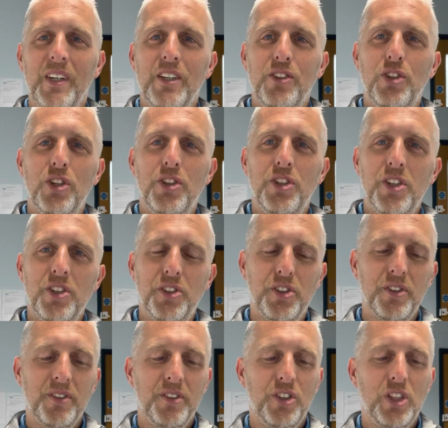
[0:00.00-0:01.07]
Judges
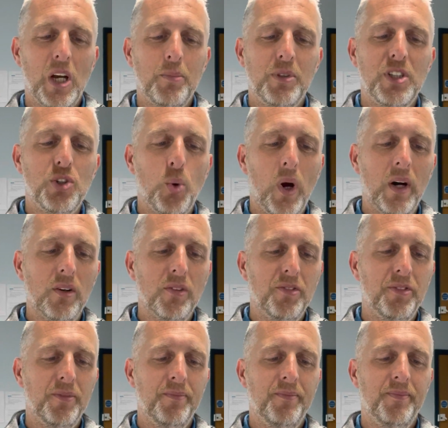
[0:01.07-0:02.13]
chapter
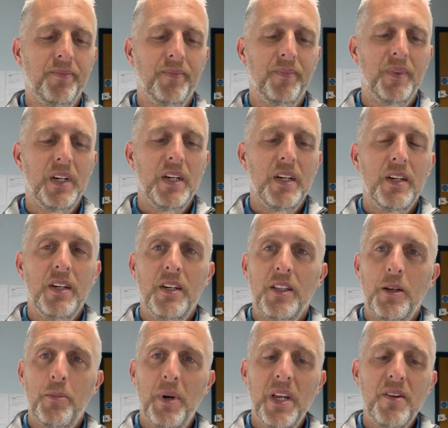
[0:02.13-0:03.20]
12. The
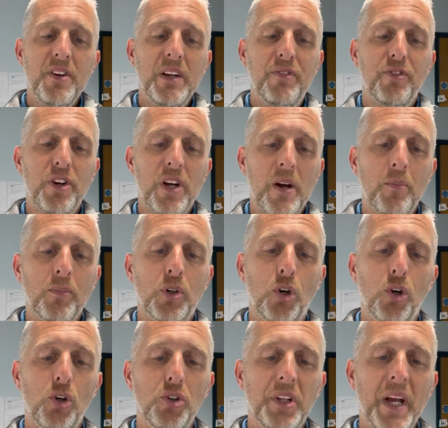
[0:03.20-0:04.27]
men of Ephraim
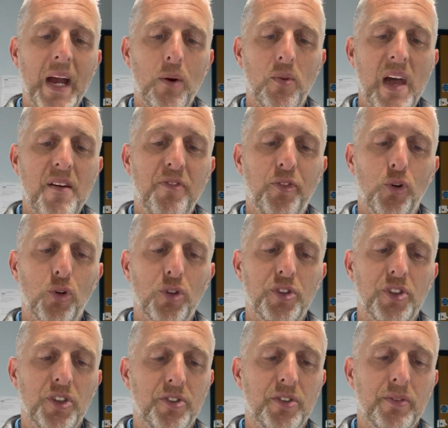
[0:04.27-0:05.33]
called out their
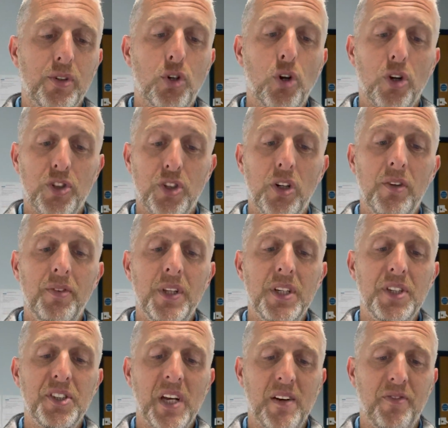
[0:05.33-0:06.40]
forces, crossed over the
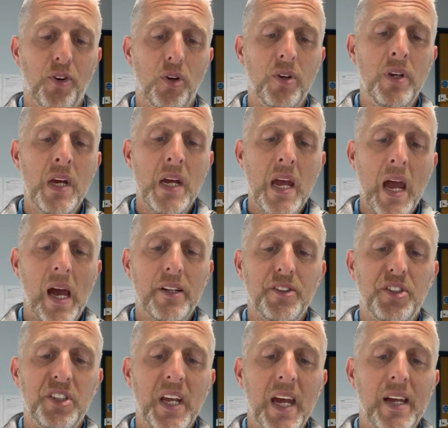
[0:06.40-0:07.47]
Zaphon, and
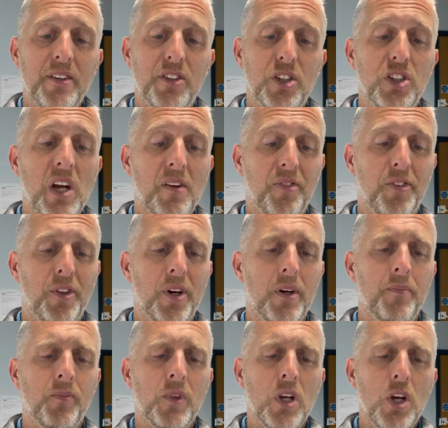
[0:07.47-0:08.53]
said to Jephthah,
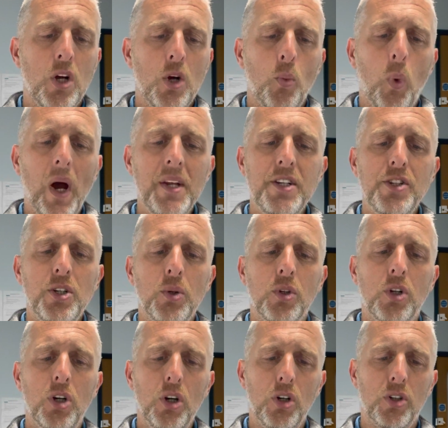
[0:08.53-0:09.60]
"Why did you
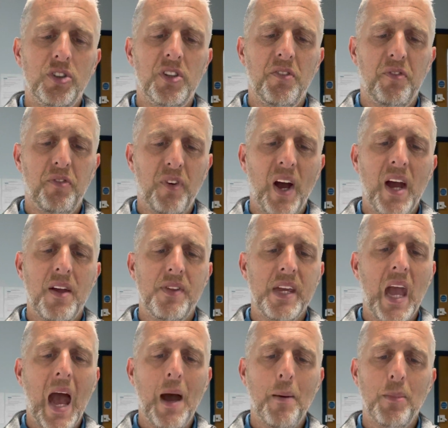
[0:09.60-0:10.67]
go to fight the
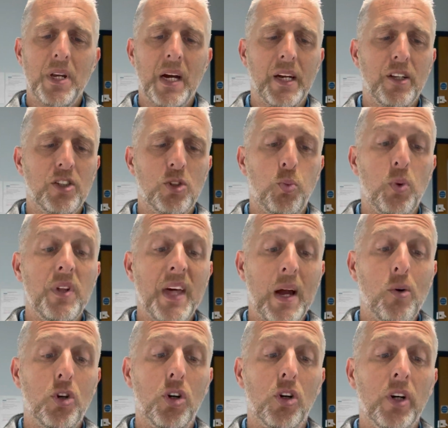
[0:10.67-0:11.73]
Ammonites
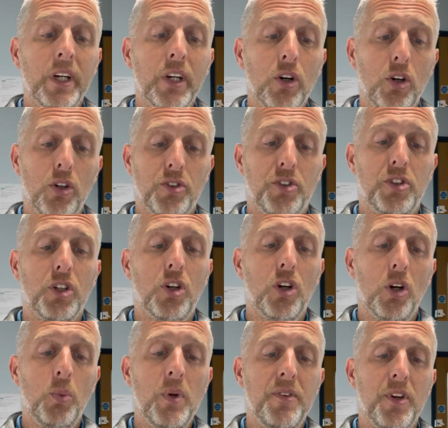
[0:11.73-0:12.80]
without calling us to go
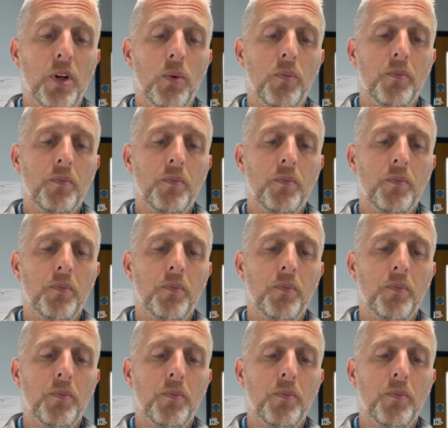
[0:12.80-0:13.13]
with you?